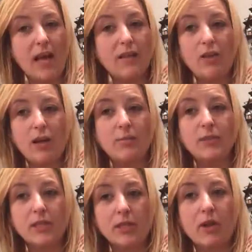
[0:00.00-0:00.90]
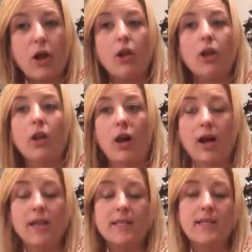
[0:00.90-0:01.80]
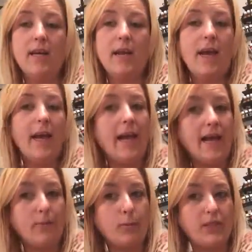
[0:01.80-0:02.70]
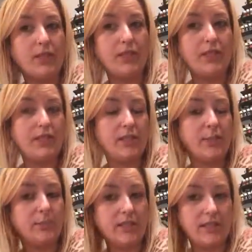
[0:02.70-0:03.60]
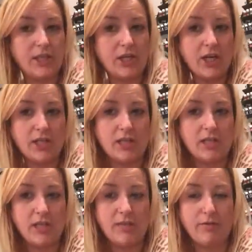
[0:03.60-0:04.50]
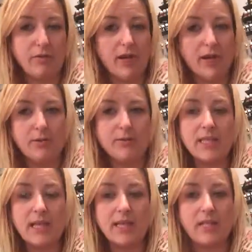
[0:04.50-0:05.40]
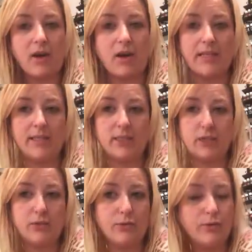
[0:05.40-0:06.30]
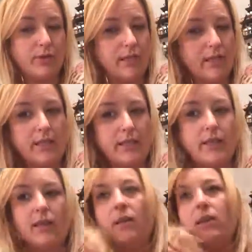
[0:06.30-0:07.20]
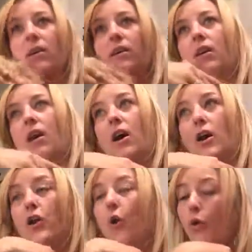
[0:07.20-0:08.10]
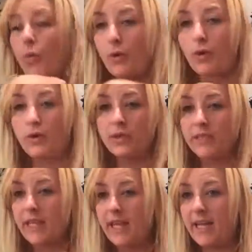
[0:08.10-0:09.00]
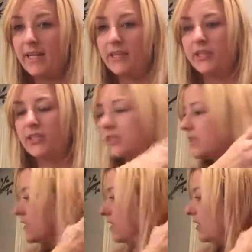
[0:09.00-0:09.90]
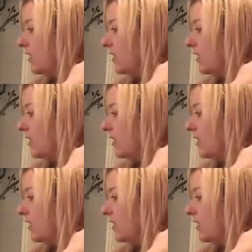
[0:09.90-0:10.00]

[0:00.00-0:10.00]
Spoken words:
look up to her a lot. And when she completely changed her life around and got into the yoga world and just